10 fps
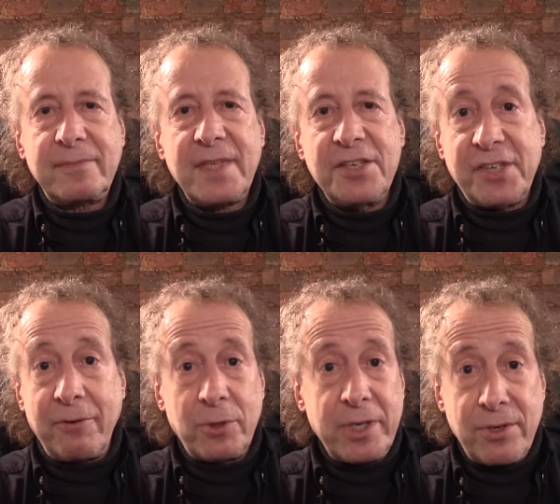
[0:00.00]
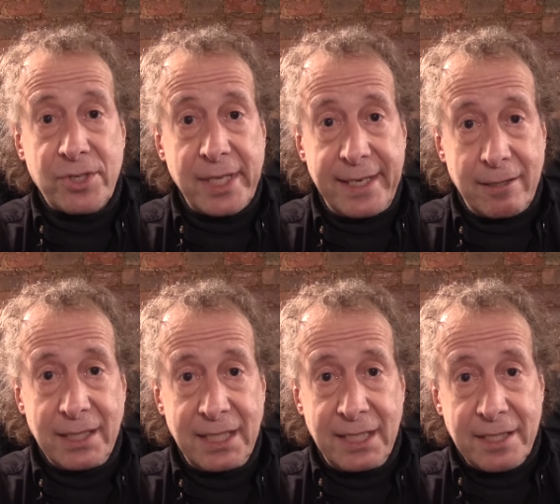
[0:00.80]
Several years later,
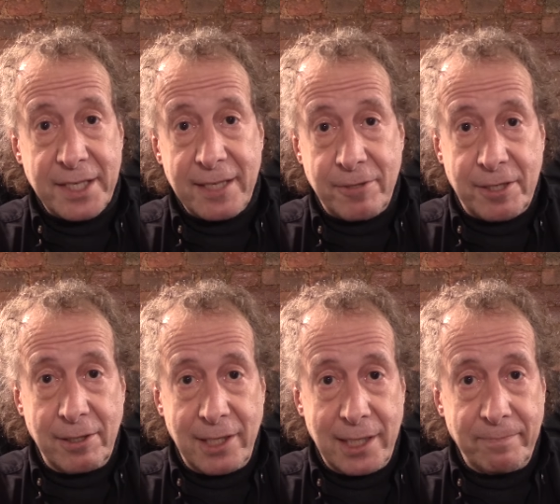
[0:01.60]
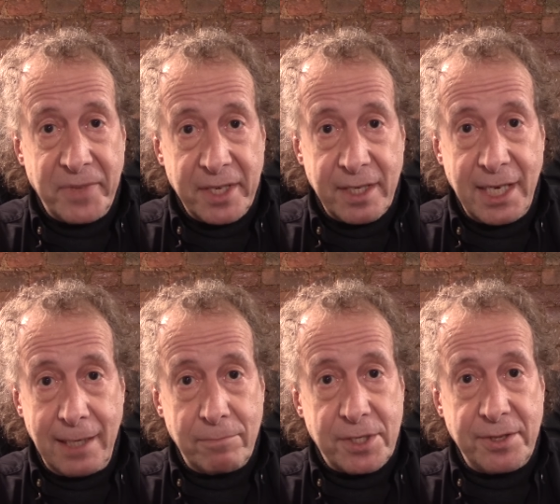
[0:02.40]
Dr. Kalam
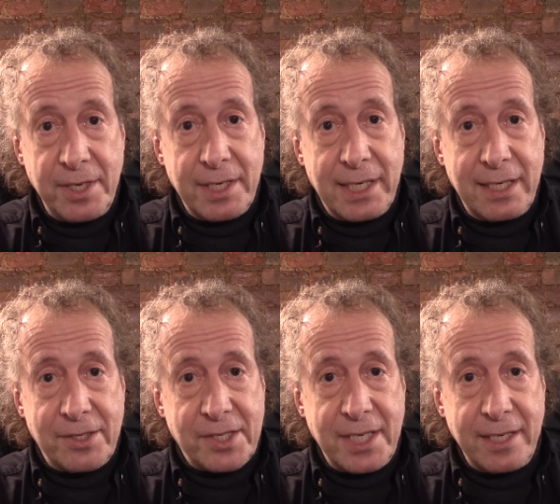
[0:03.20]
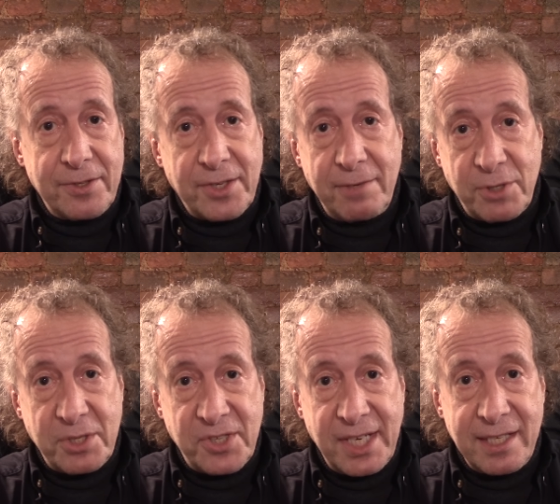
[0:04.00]
came to the United States. He was
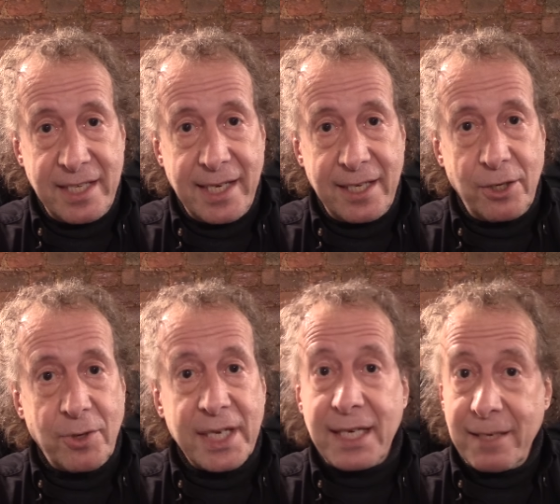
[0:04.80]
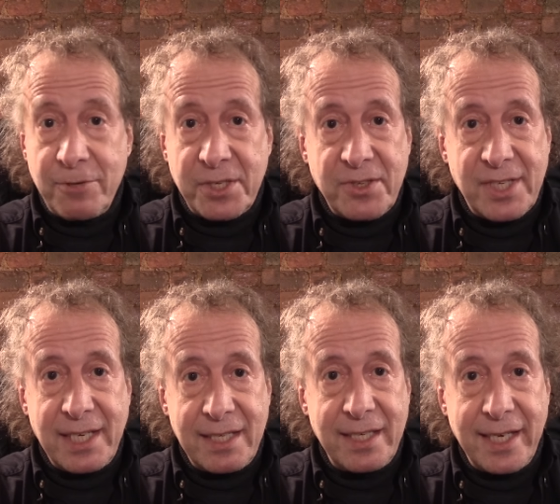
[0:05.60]
in San Diego, and I was in
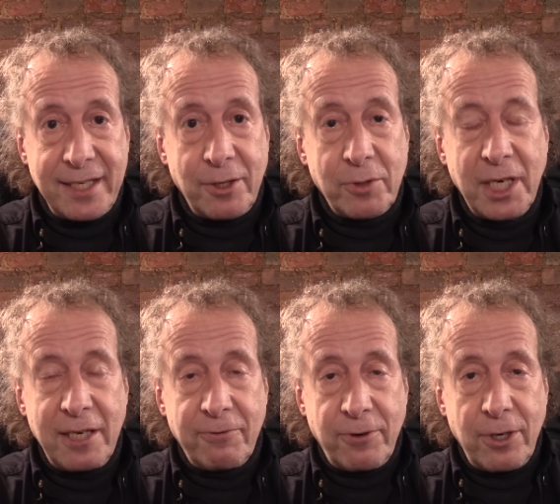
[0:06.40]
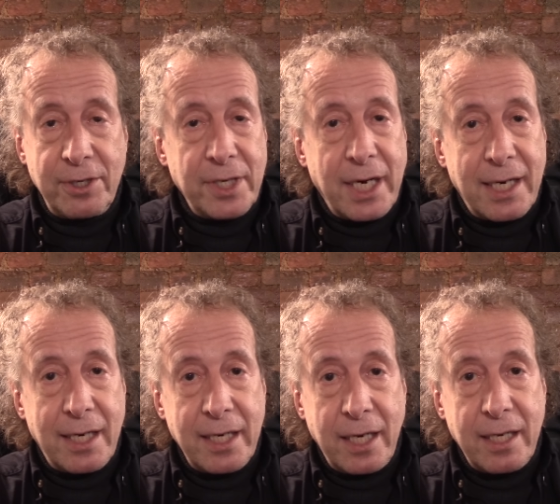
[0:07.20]
San Diego for
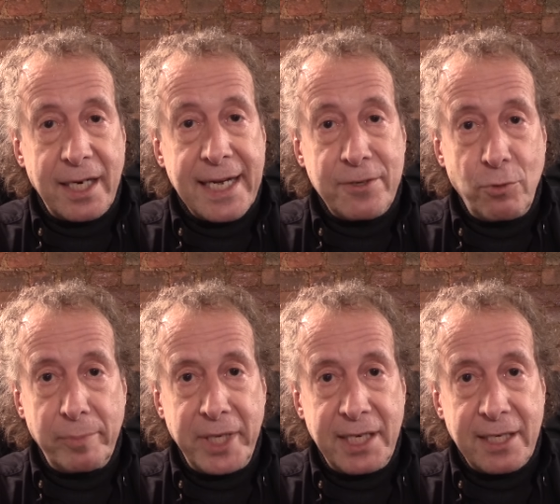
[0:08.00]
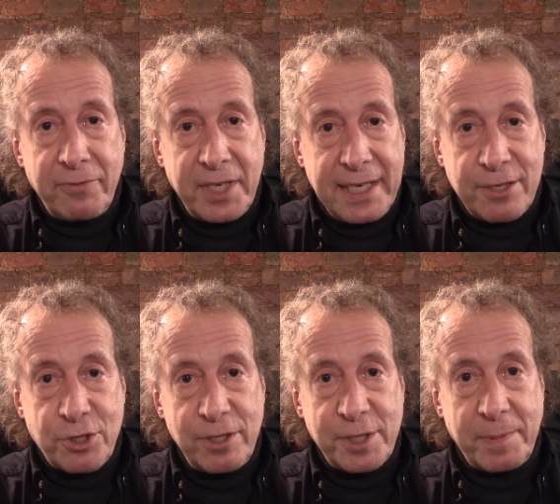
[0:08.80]
an annual meeting of the
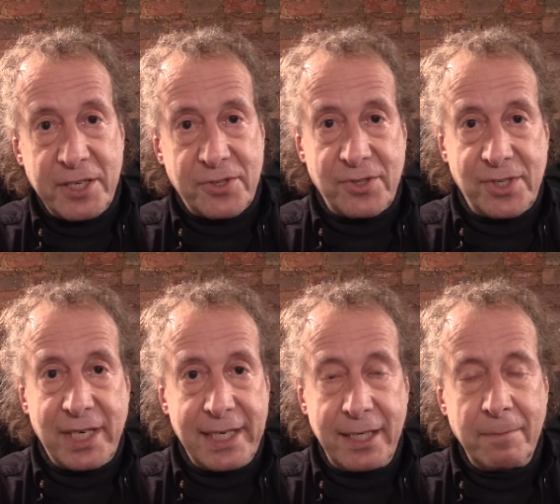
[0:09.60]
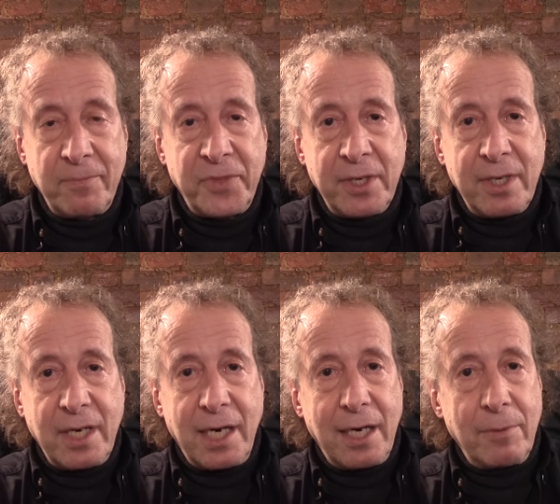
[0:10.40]
National Space Society.
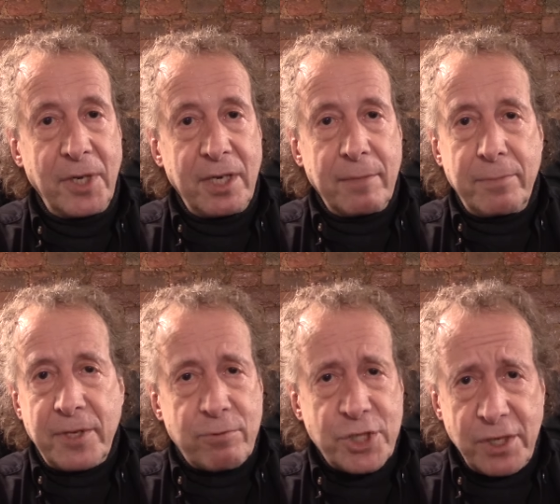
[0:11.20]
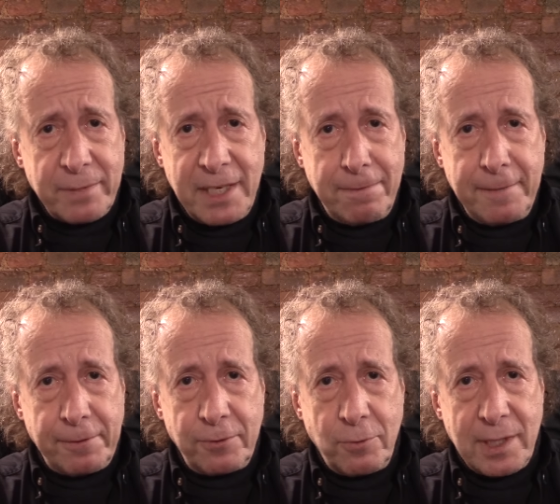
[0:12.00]
There were so many
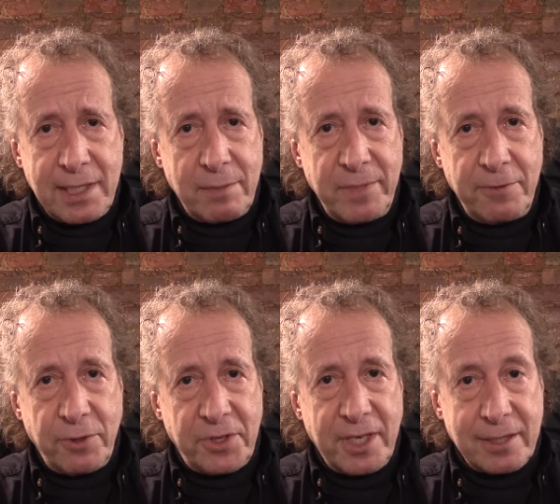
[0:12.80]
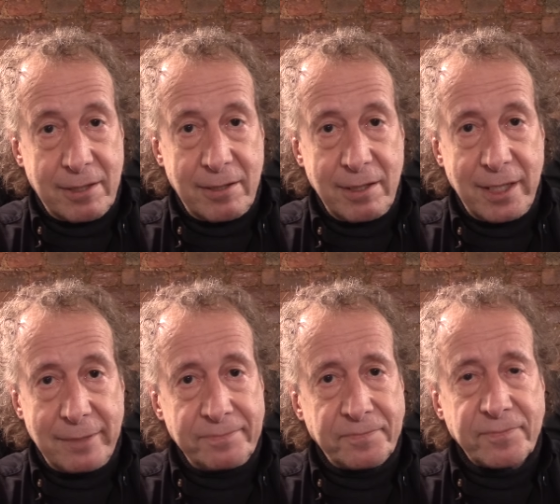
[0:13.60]
people who wanted to meet with Dr. Kalam